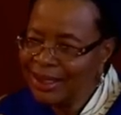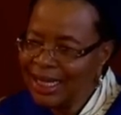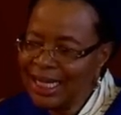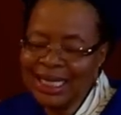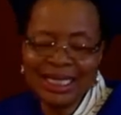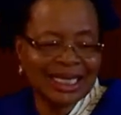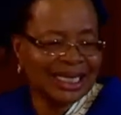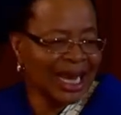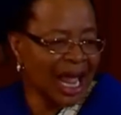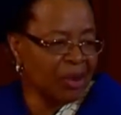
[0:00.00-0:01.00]
It is a
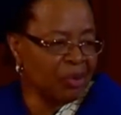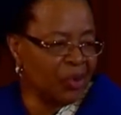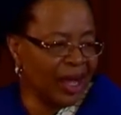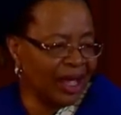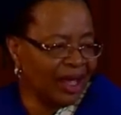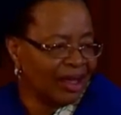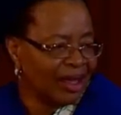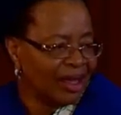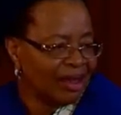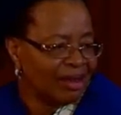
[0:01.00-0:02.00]
time where
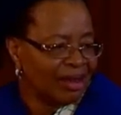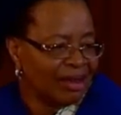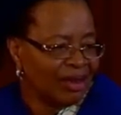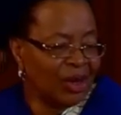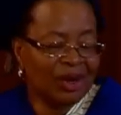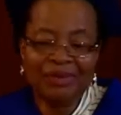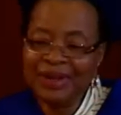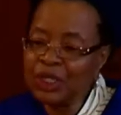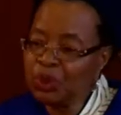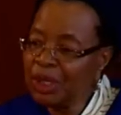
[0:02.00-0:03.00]
all of
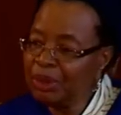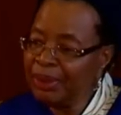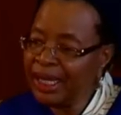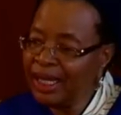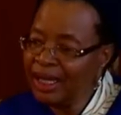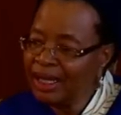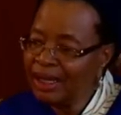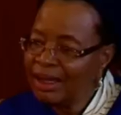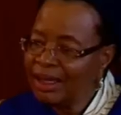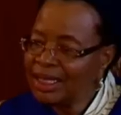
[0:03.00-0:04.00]
us will be
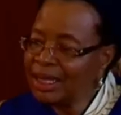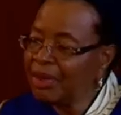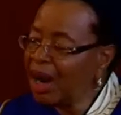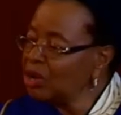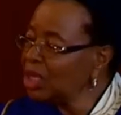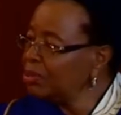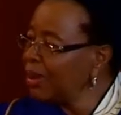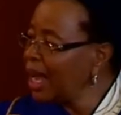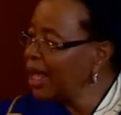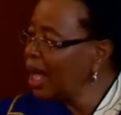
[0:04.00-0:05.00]
surrounded
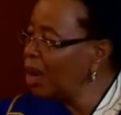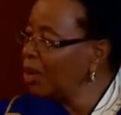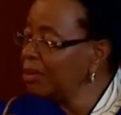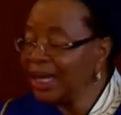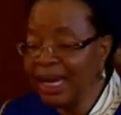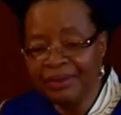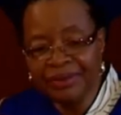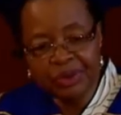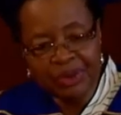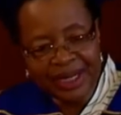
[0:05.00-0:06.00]
by our beloved
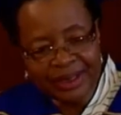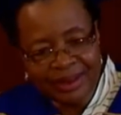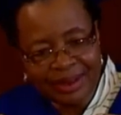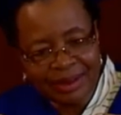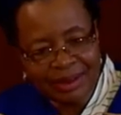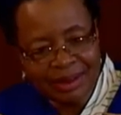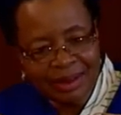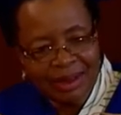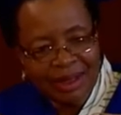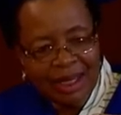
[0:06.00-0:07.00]
ones,
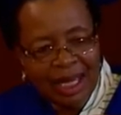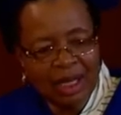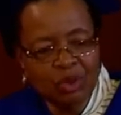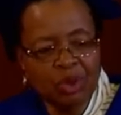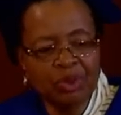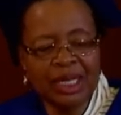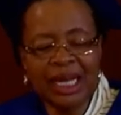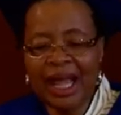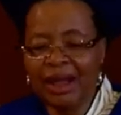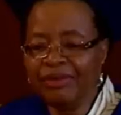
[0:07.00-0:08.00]
and we will
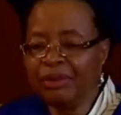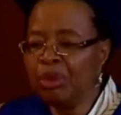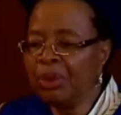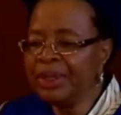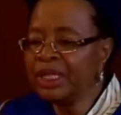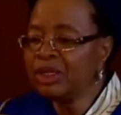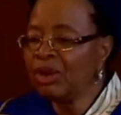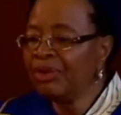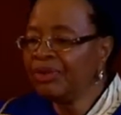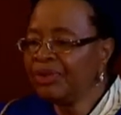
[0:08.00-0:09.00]
have a moment of